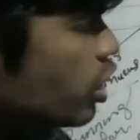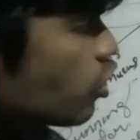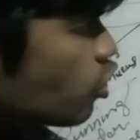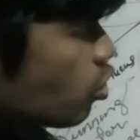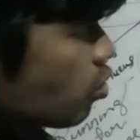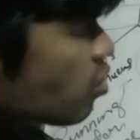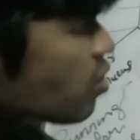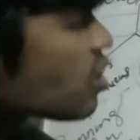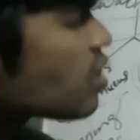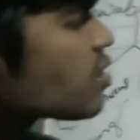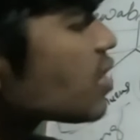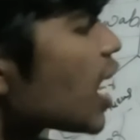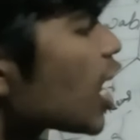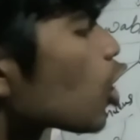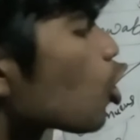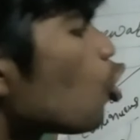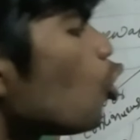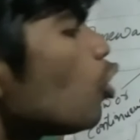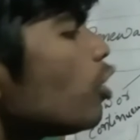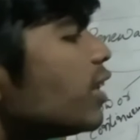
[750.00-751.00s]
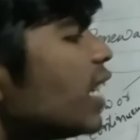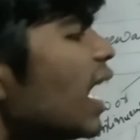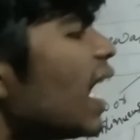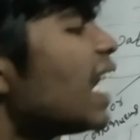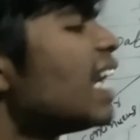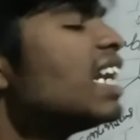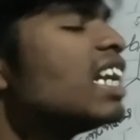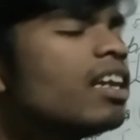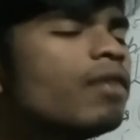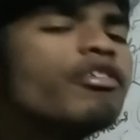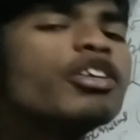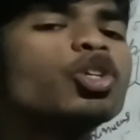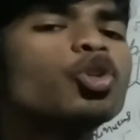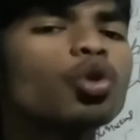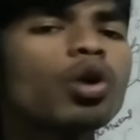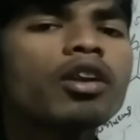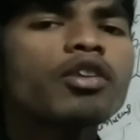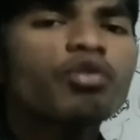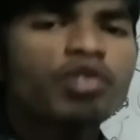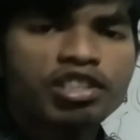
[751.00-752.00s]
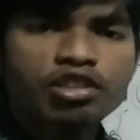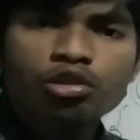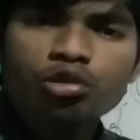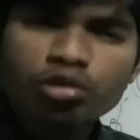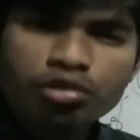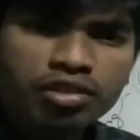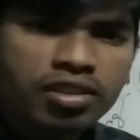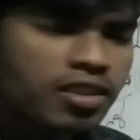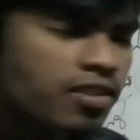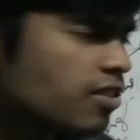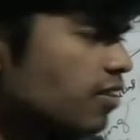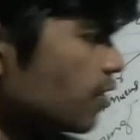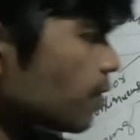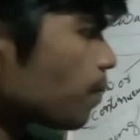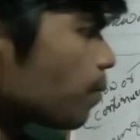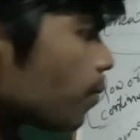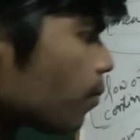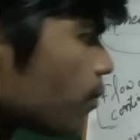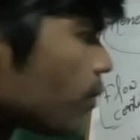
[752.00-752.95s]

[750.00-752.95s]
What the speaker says: resources are called the individual resources.